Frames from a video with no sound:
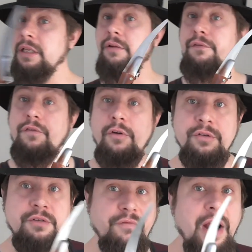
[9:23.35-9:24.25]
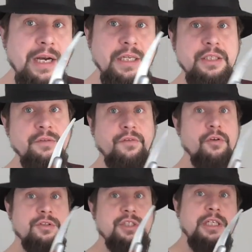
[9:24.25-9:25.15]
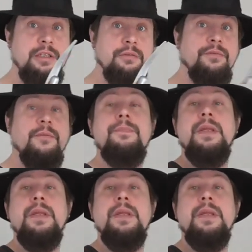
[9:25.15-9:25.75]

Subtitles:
in the first Friday the 13th,